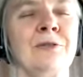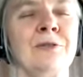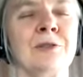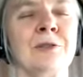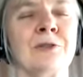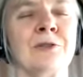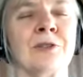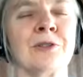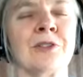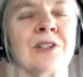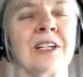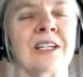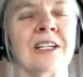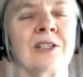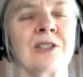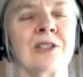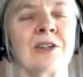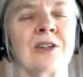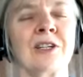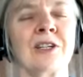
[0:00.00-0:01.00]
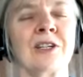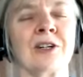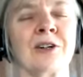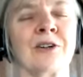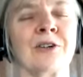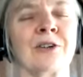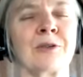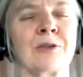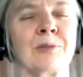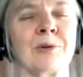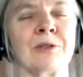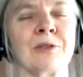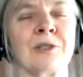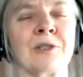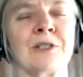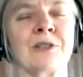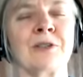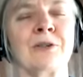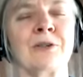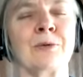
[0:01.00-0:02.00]
floor into the earth
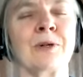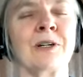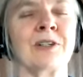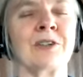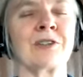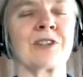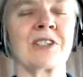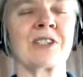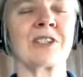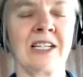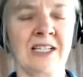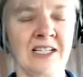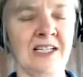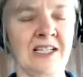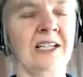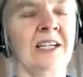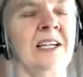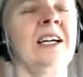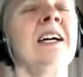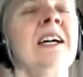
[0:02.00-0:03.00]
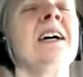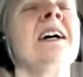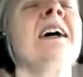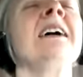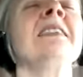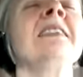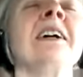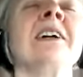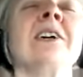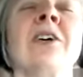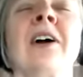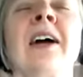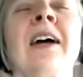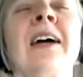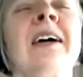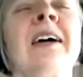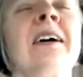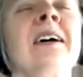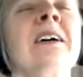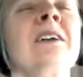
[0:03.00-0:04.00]
below where you're standing, and let your
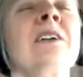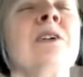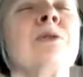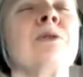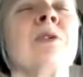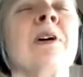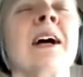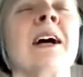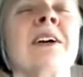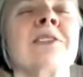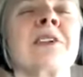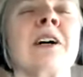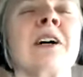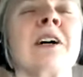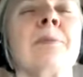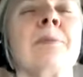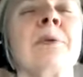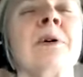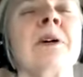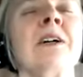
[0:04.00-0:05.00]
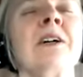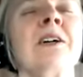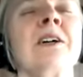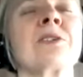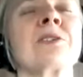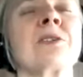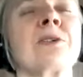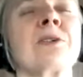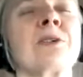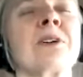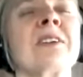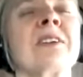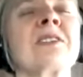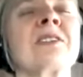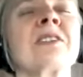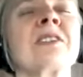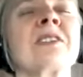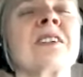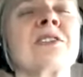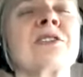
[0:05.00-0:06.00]
head rise up. So this
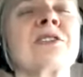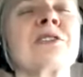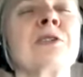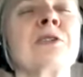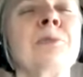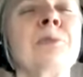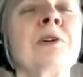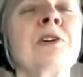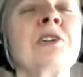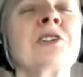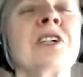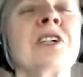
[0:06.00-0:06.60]
is a super